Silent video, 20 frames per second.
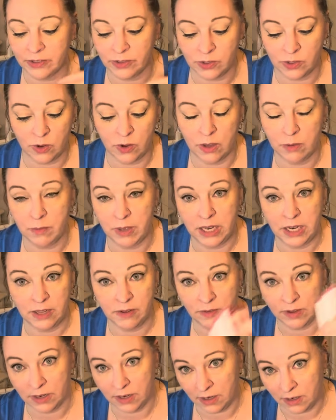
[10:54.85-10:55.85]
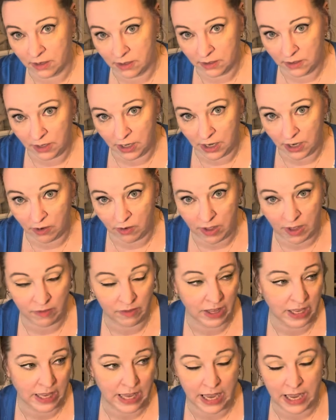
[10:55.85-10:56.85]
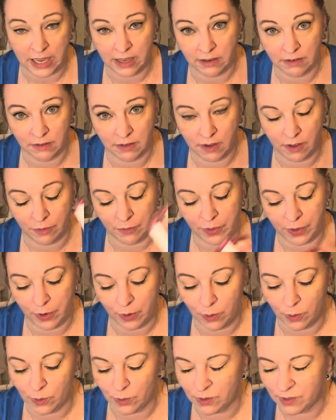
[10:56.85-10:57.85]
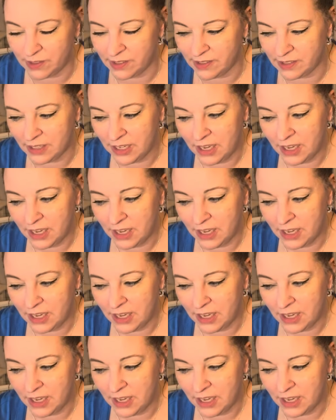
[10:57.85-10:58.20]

So I might even, you know, have like eight of those.